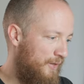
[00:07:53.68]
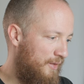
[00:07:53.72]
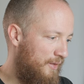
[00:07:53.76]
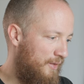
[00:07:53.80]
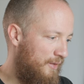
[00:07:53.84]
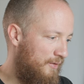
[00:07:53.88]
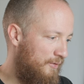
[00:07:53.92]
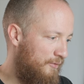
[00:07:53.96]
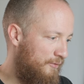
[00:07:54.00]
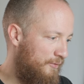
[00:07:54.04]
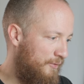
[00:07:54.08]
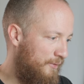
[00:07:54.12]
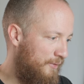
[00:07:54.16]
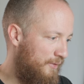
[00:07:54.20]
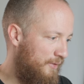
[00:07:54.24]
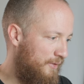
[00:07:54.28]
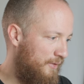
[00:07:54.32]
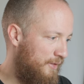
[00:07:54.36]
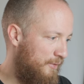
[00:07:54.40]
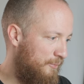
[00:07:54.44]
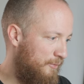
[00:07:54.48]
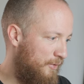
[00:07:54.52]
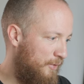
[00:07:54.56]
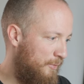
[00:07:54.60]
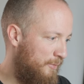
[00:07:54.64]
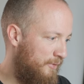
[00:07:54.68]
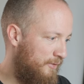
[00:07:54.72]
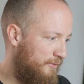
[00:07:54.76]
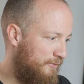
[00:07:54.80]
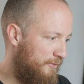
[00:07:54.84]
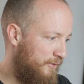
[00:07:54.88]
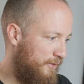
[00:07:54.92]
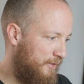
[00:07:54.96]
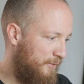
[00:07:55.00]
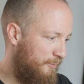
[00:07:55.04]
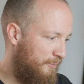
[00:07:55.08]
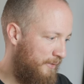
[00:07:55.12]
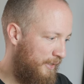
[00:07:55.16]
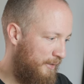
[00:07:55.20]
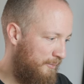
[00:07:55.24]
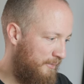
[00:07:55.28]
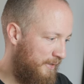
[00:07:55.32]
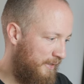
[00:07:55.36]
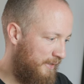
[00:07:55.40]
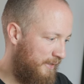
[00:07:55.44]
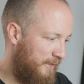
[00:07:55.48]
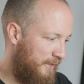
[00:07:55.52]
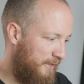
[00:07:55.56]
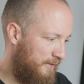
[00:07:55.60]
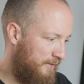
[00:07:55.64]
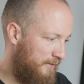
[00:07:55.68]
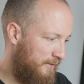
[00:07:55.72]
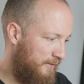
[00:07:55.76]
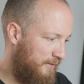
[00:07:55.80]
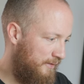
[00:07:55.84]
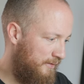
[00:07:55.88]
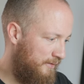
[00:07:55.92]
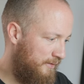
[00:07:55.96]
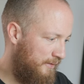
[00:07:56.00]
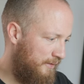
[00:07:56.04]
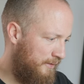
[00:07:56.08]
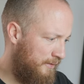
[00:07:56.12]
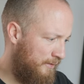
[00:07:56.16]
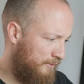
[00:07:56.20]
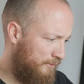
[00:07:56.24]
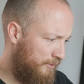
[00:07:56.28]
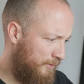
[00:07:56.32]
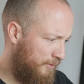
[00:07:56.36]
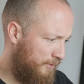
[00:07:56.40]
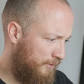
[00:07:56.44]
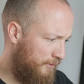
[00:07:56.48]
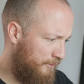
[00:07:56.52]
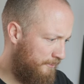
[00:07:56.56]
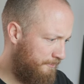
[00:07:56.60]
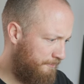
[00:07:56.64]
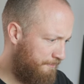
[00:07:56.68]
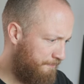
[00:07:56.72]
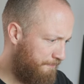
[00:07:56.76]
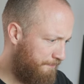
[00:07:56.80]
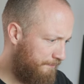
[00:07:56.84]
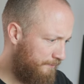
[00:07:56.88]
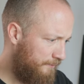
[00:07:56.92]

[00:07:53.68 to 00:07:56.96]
with for the moment for the PMIC and the DC converter.